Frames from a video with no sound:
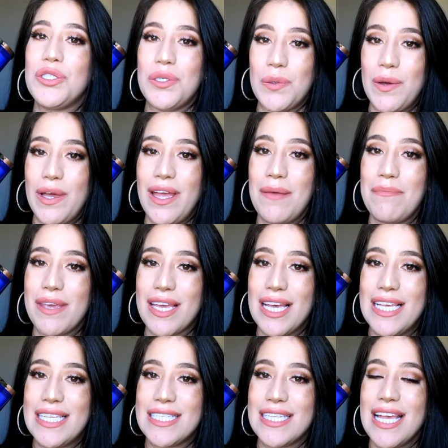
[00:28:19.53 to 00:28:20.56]
do it,
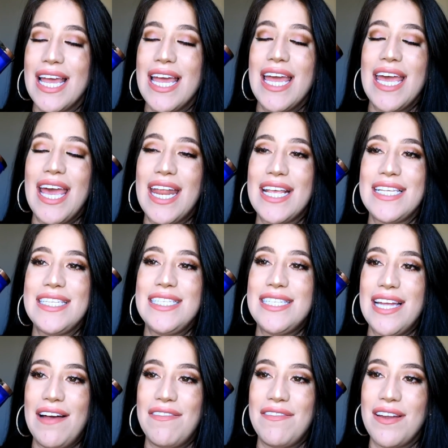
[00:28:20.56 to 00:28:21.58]
because it is
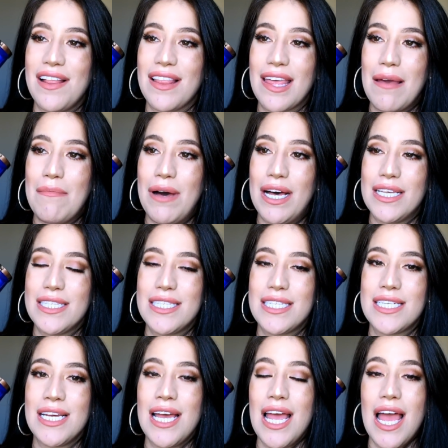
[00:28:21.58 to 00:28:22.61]
definitely a
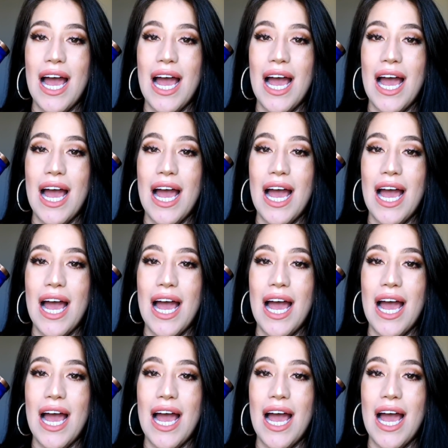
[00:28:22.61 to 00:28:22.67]
must.